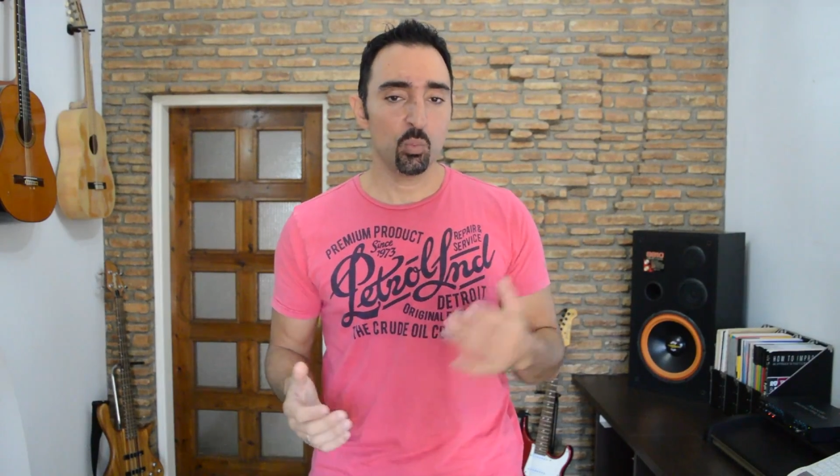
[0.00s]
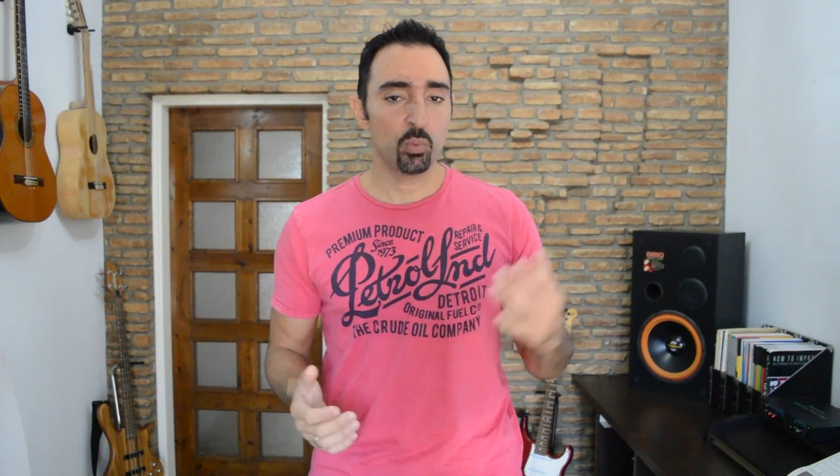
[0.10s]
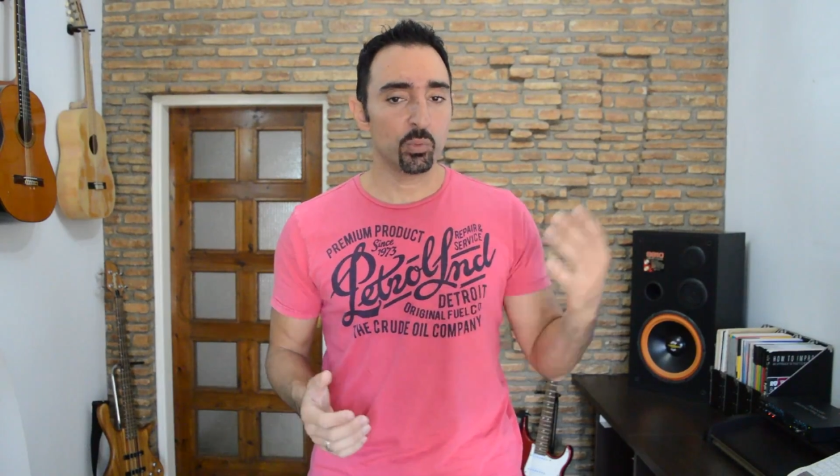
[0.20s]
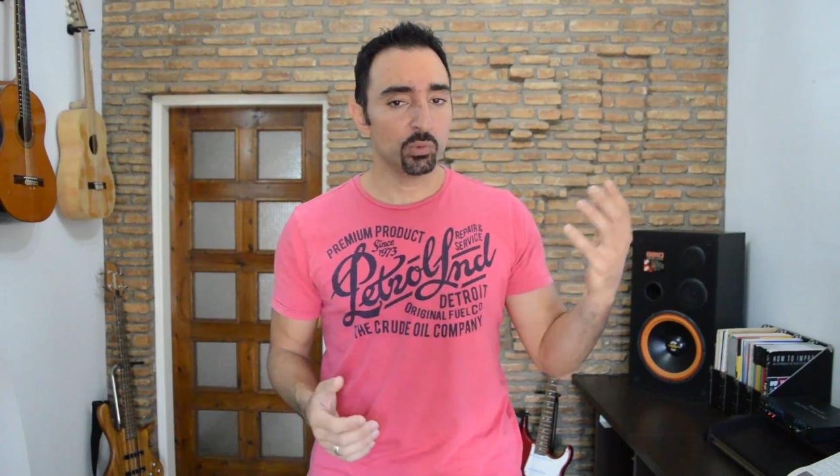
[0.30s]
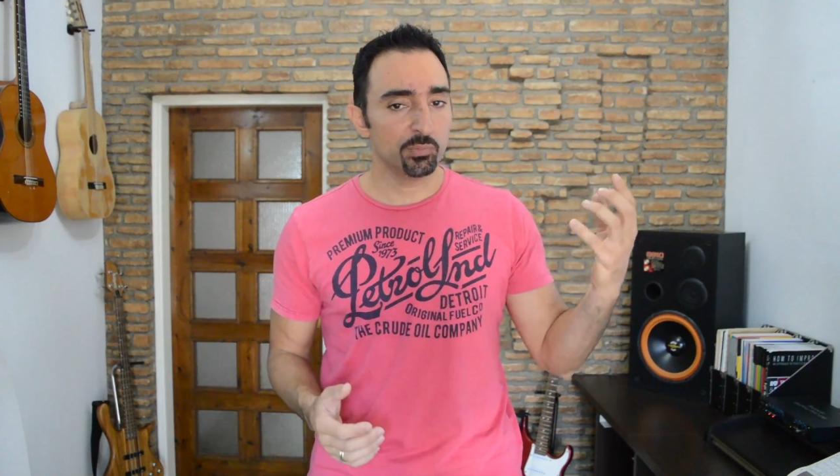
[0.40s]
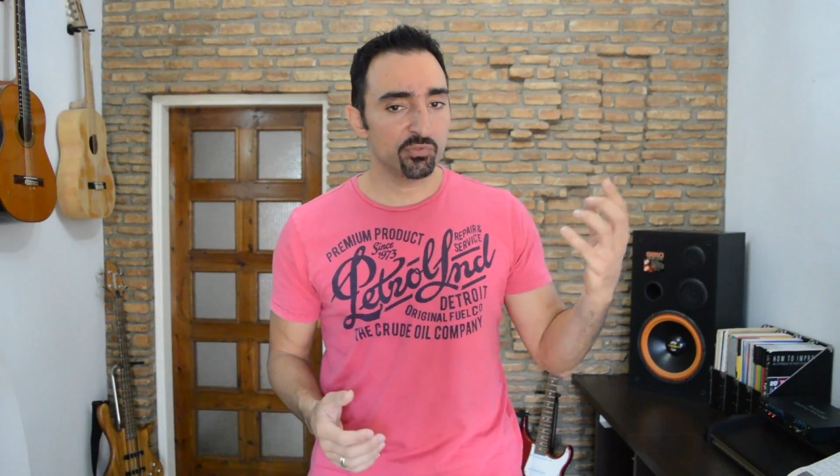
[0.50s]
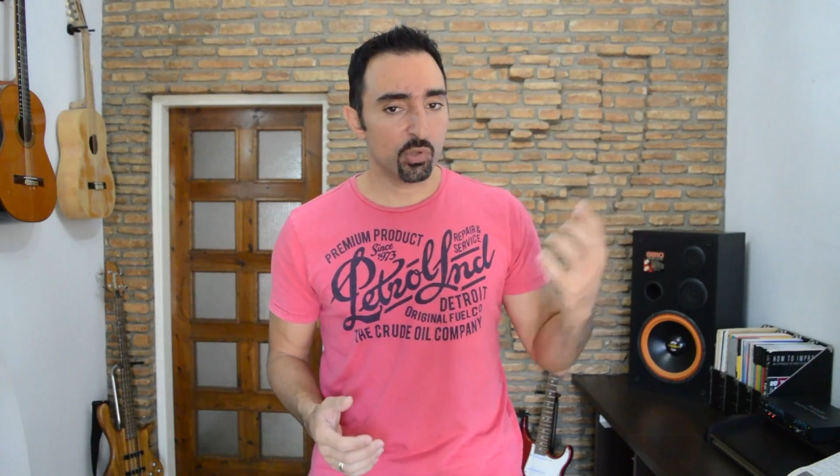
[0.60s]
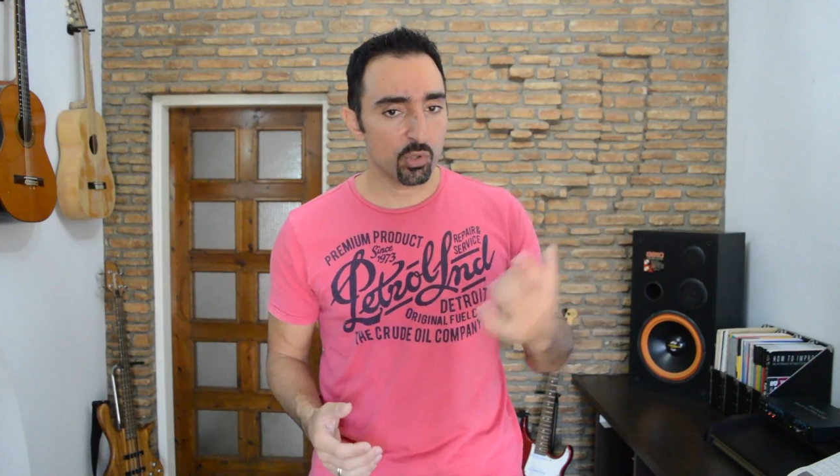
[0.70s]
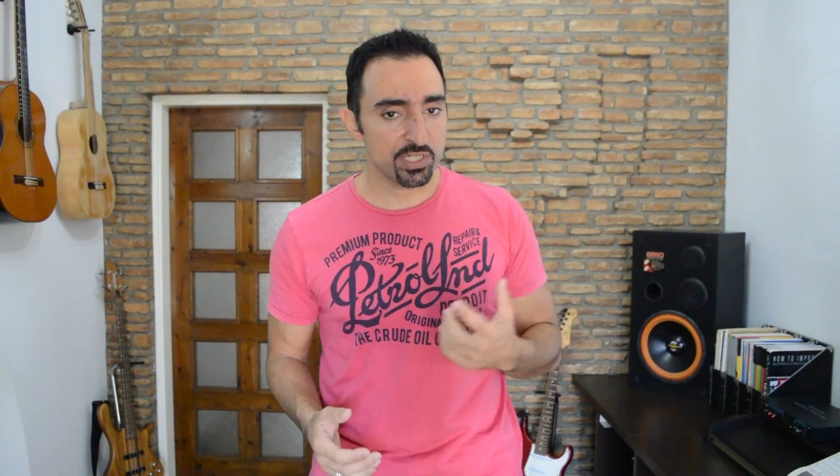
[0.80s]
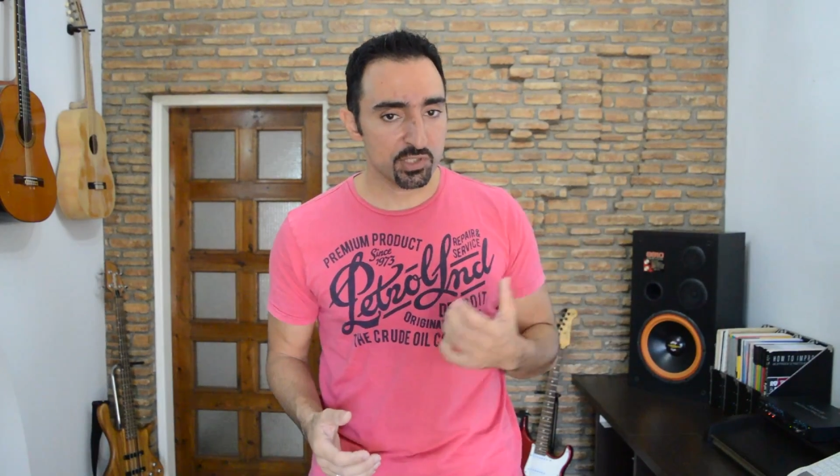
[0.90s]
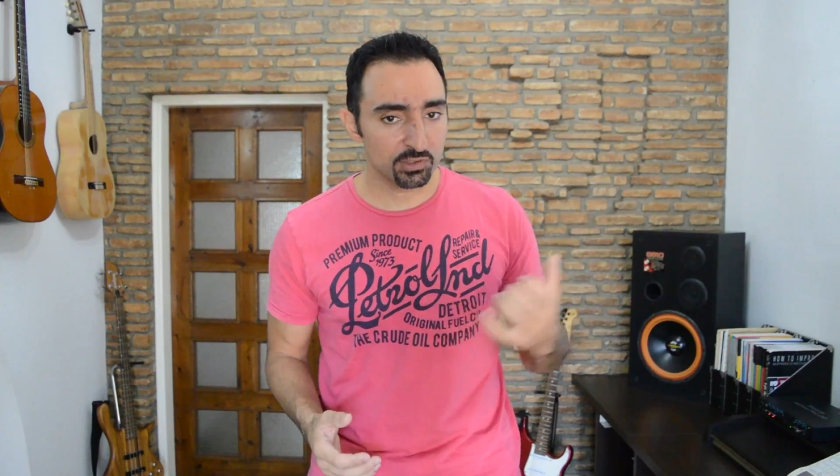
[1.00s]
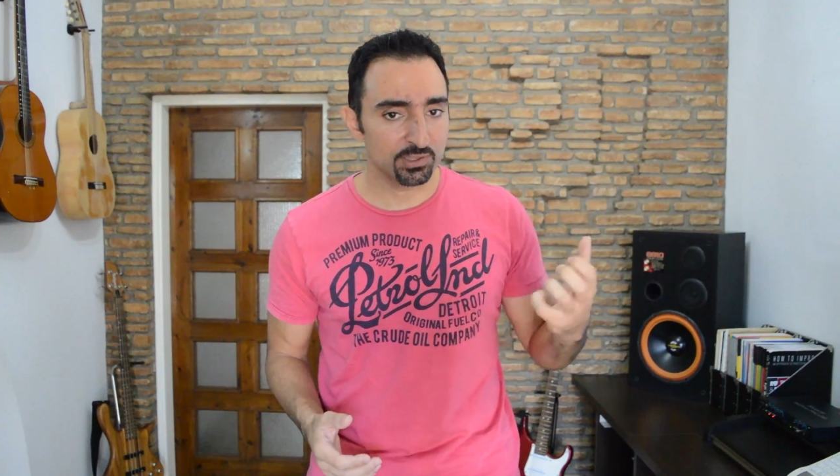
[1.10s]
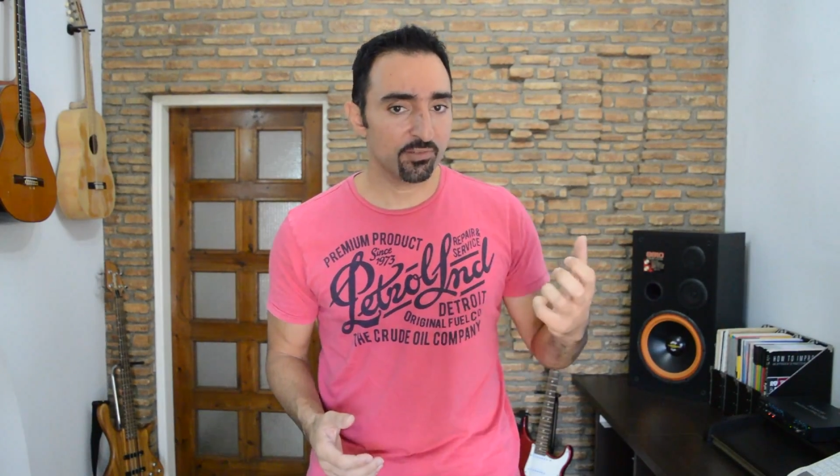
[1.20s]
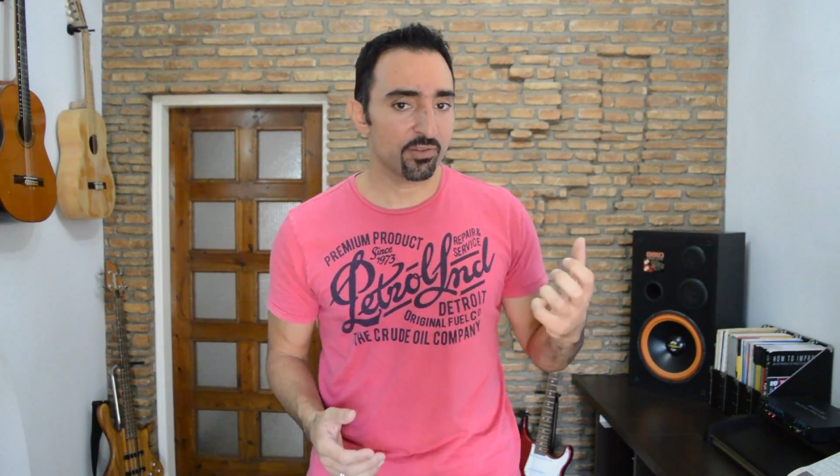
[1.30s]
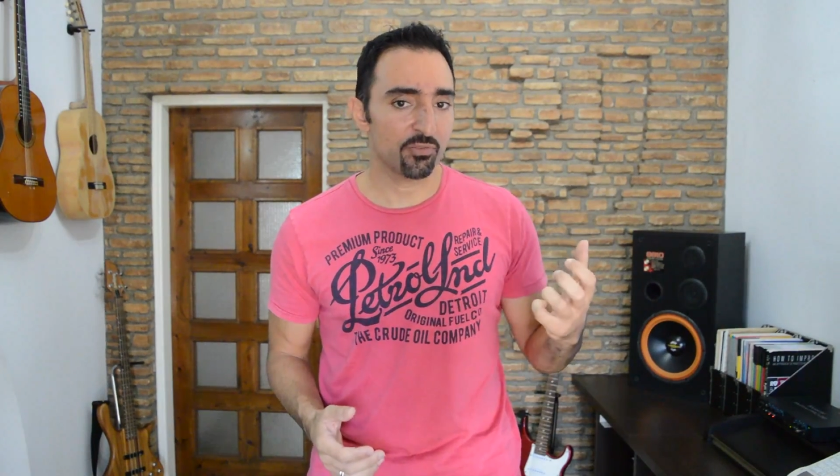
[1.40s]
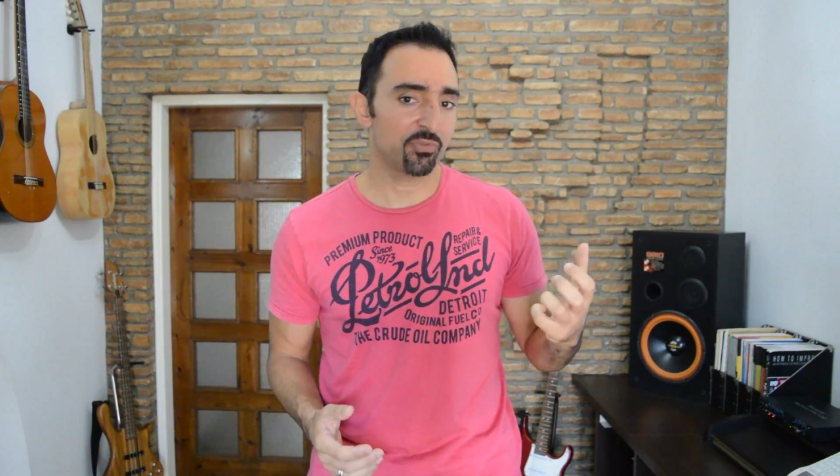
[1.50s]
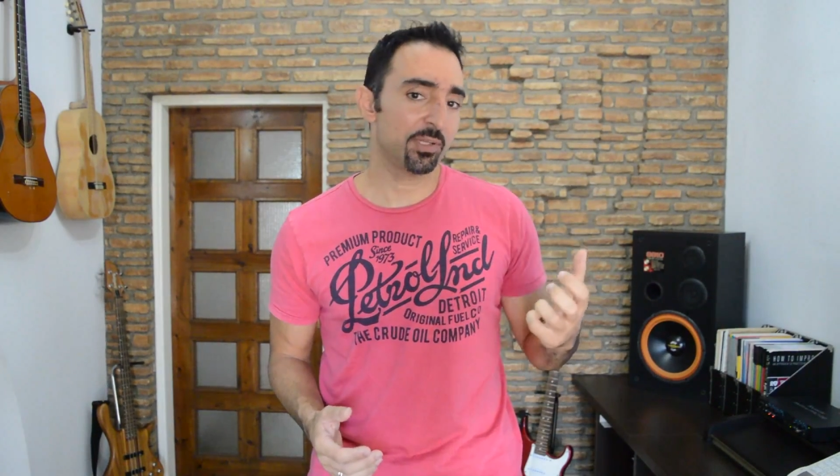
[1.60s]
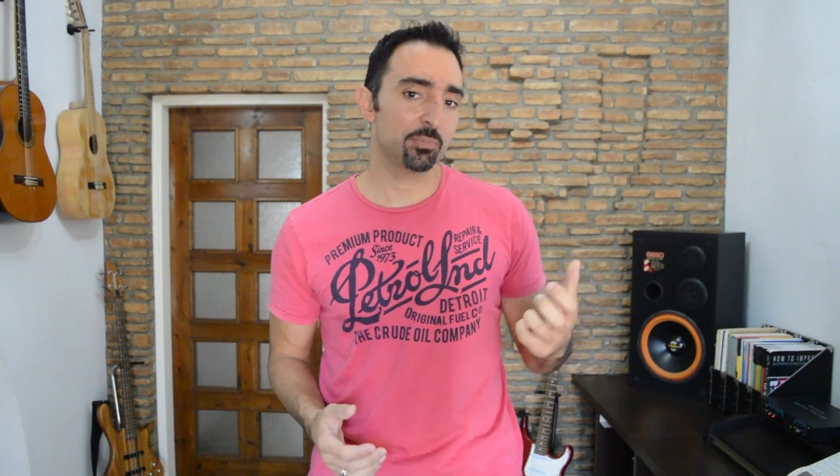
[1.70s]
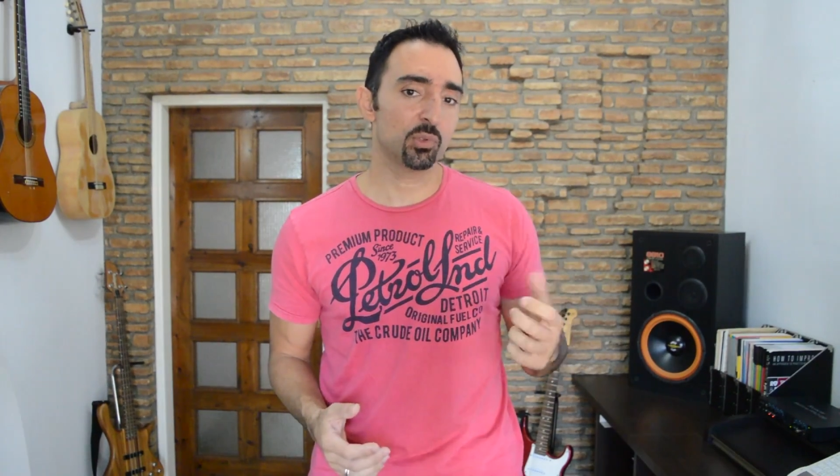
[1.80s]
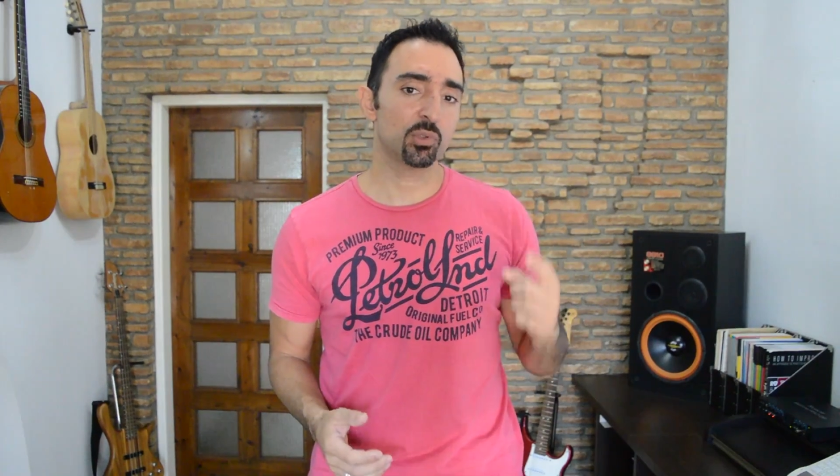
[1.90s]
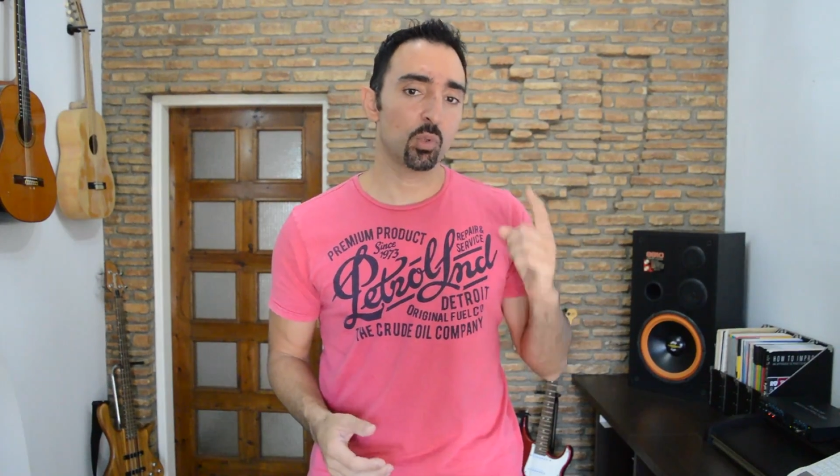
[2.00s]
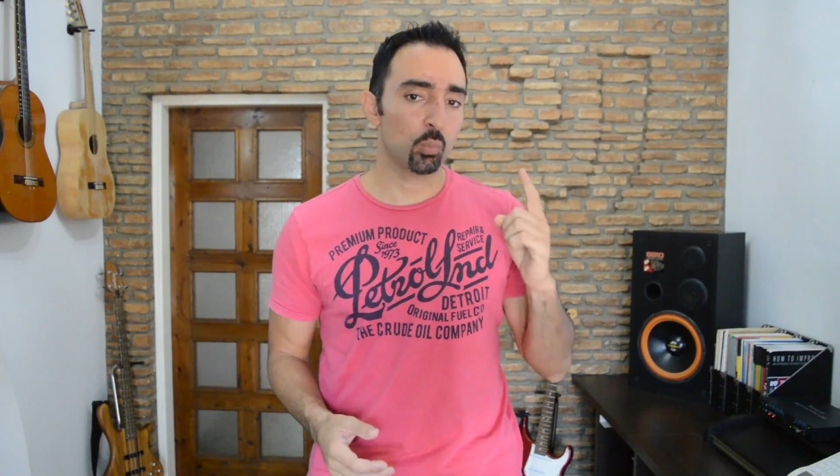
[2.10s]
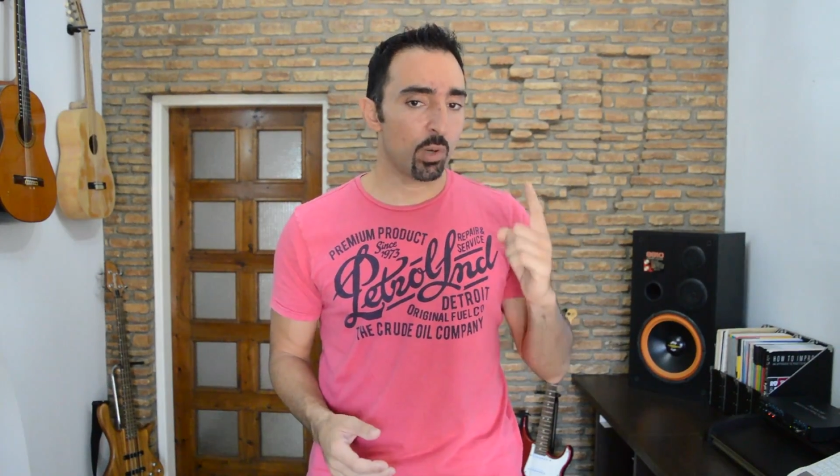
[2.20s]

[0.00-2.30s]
We will move horizontally on the fretboard on